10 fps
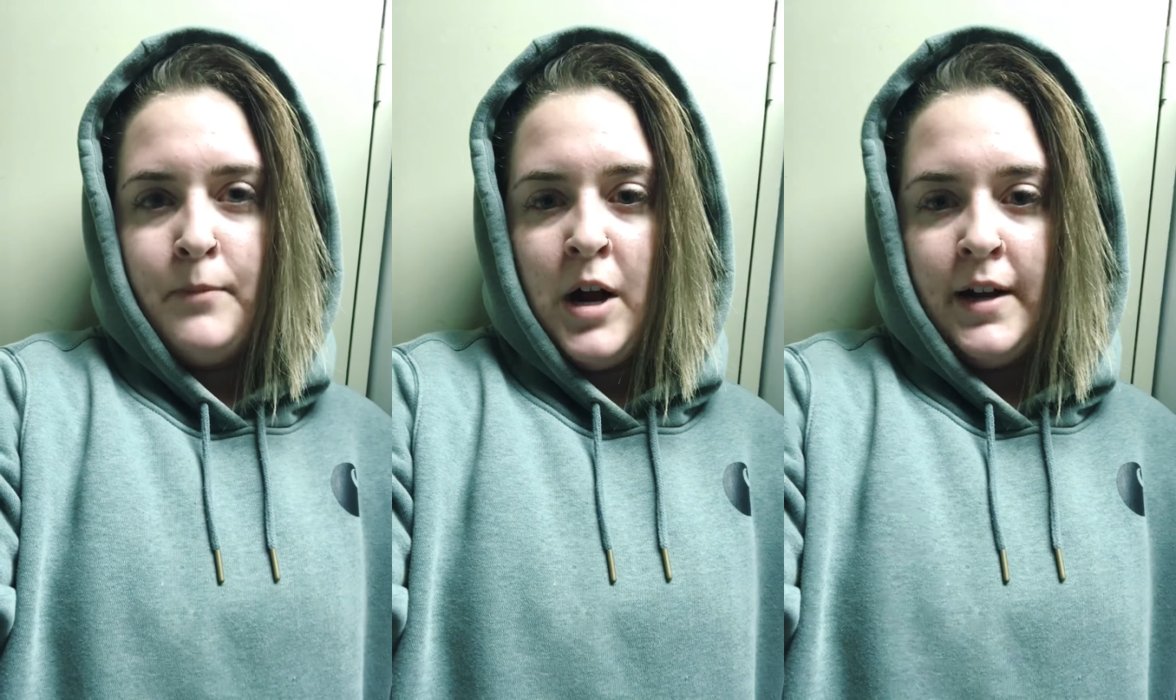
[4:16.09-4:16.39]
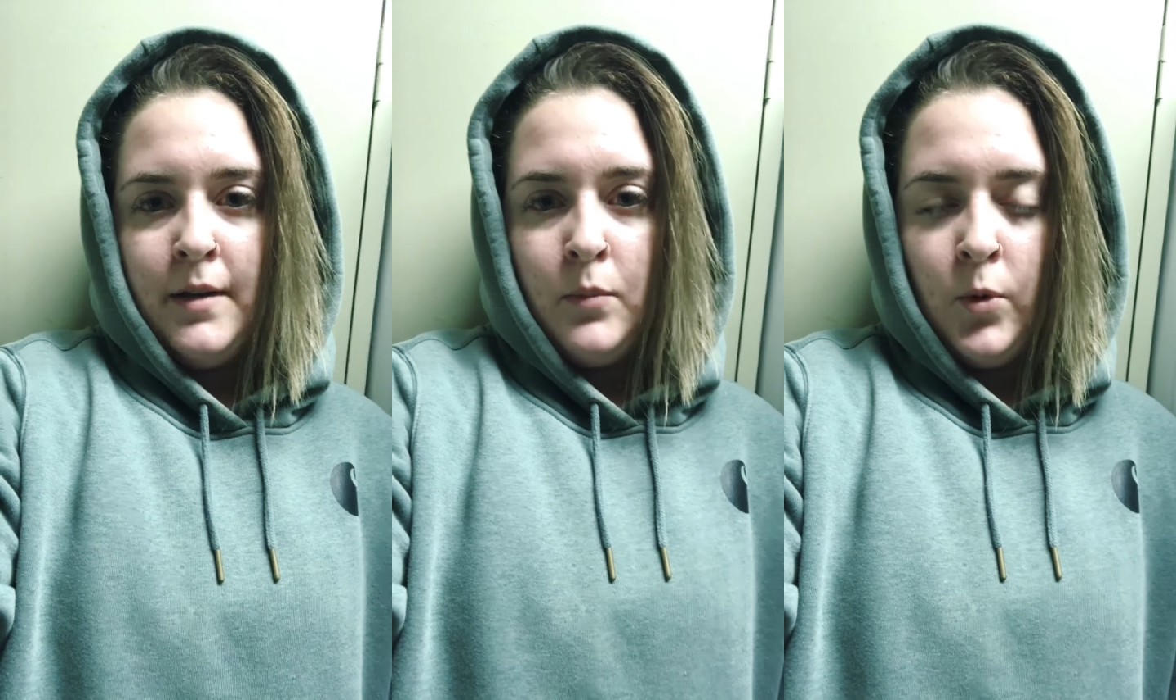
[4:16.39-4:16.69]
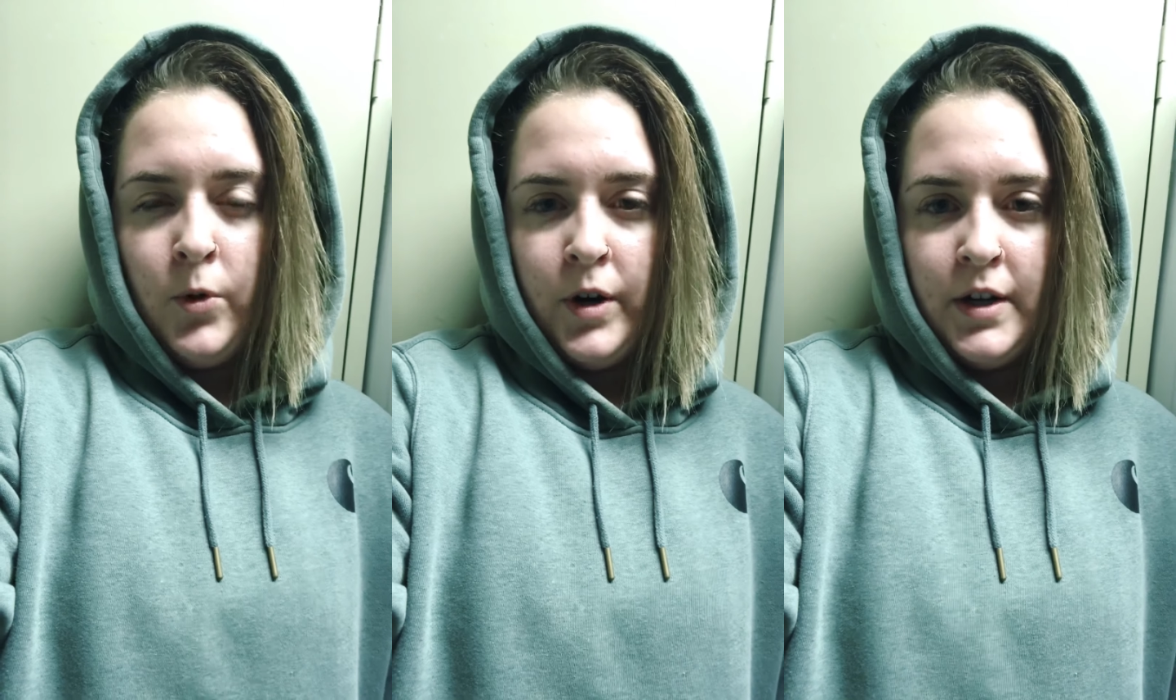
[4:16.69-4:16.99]
brought it
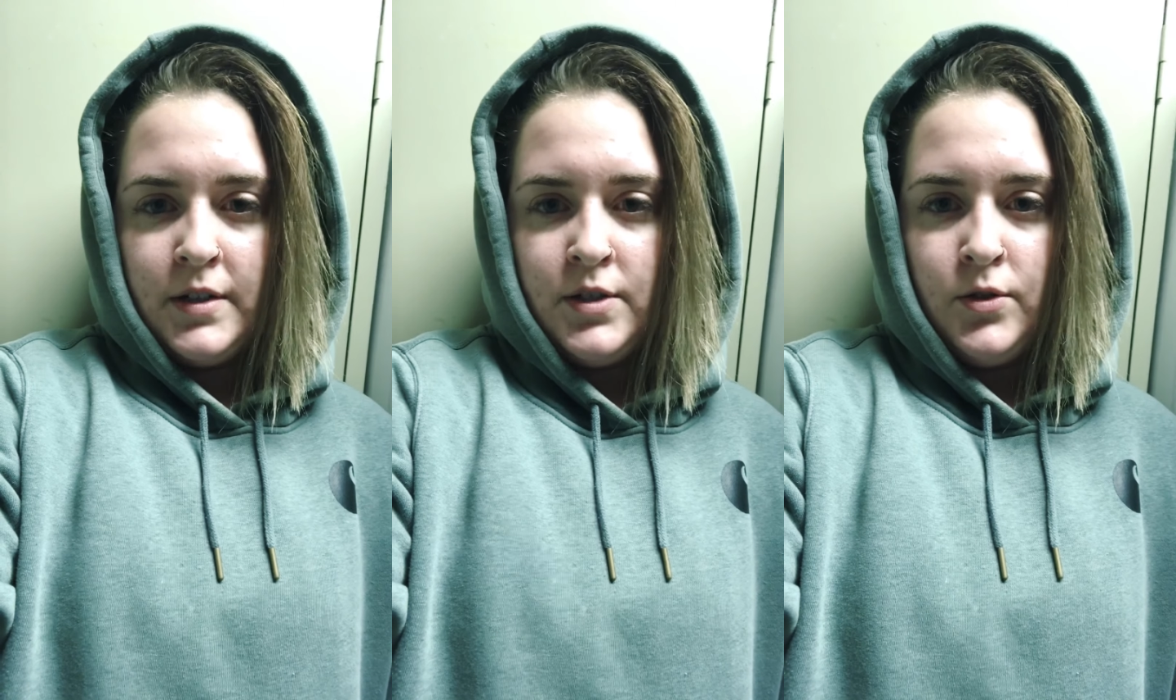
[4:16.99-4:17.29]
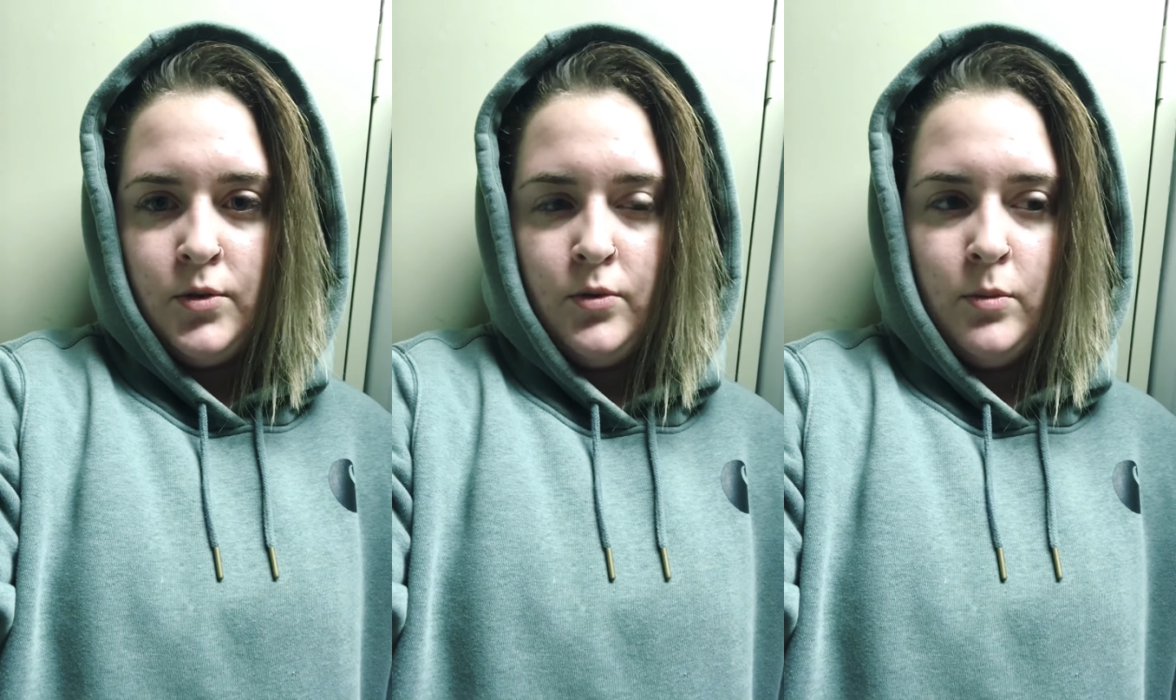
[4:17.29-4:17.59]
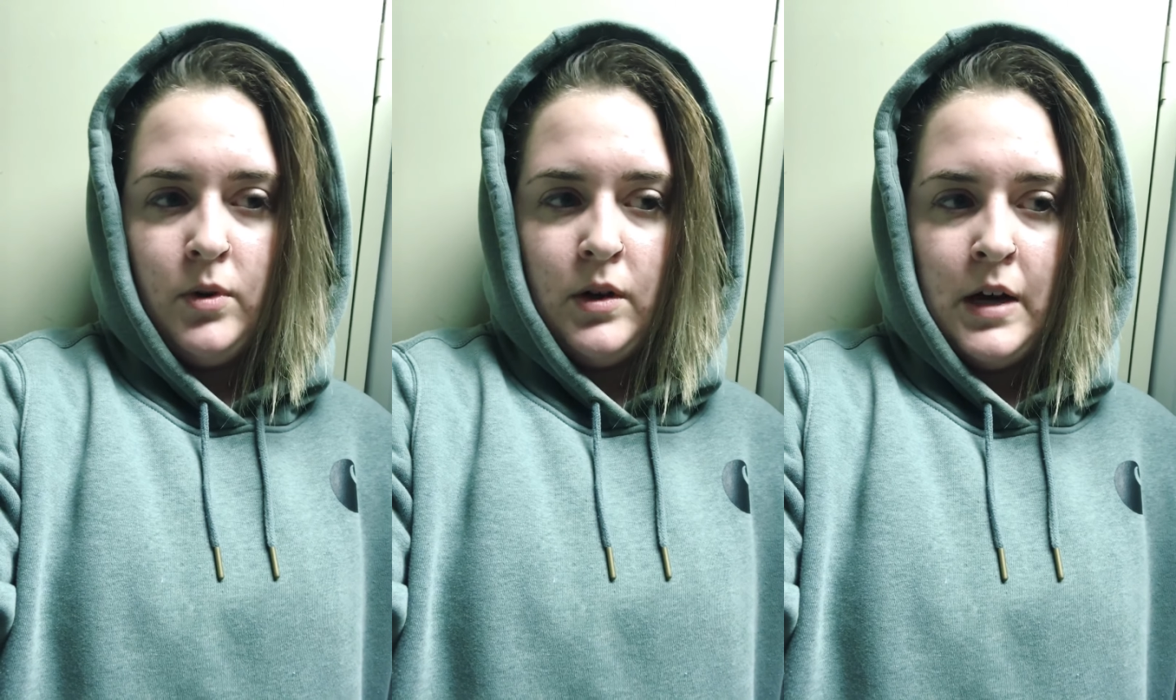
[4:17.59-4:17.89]
more to
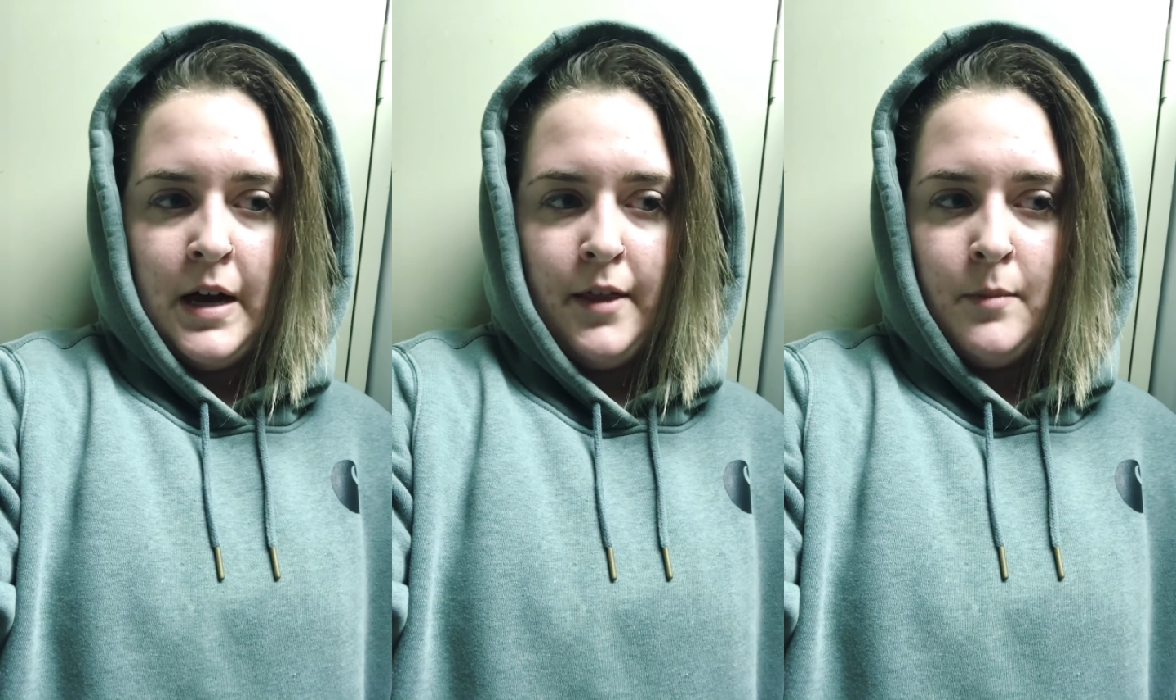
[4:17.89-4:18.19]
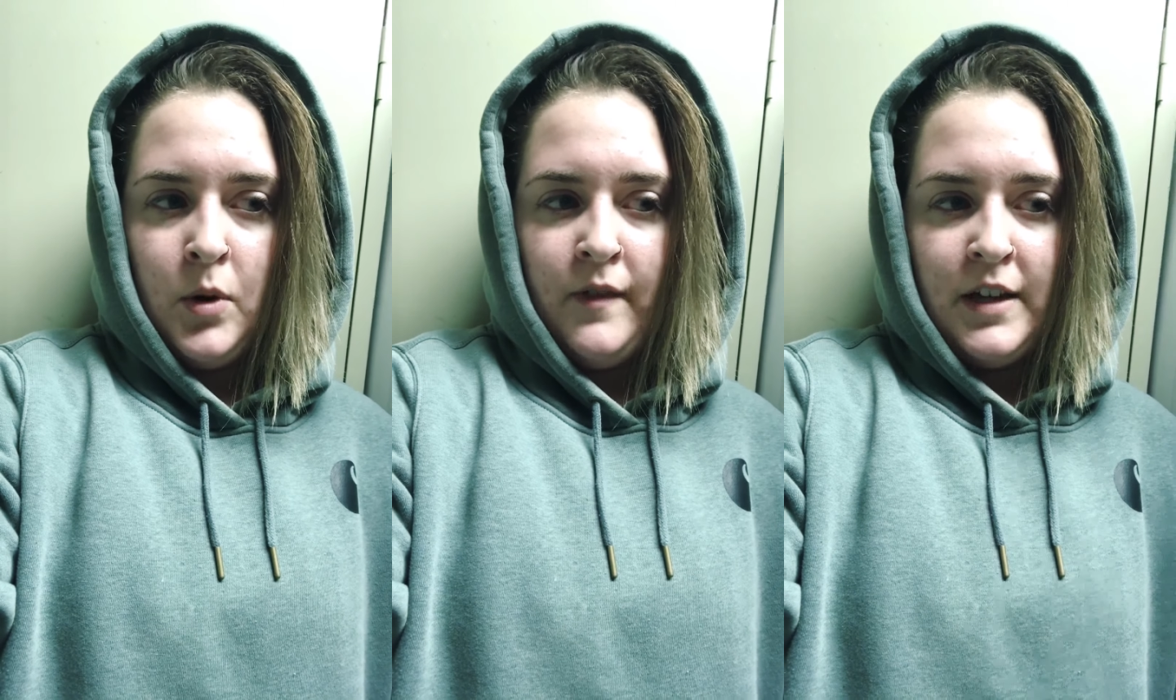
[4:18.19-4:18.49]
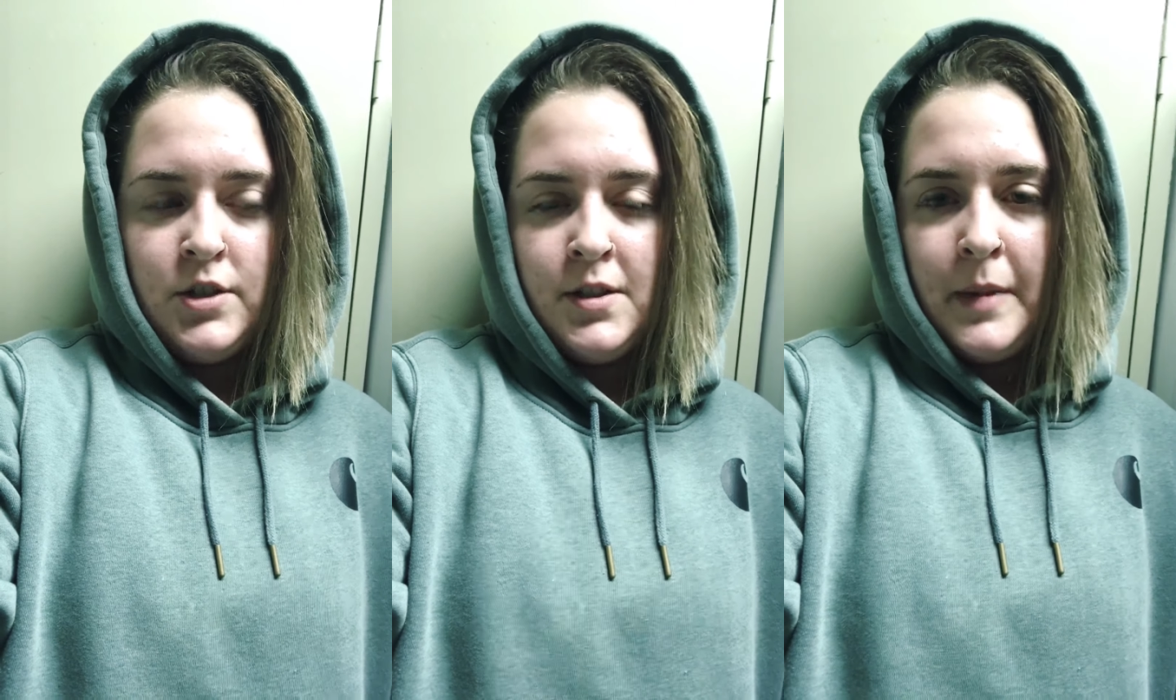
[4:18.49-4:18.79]
the motivations